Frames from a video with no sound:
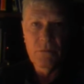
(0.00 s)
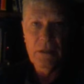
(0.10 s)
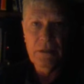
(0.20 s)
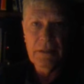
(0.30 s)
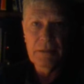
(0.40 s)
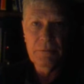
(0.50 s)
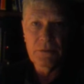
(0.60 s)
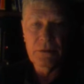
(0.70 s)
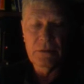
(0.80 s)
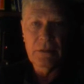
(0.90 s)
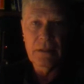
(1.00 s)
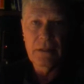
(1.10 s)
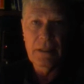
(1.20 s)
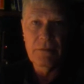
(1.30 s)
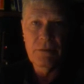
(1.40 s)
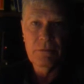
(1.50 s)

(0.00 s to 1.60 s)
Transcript: wild animals and not have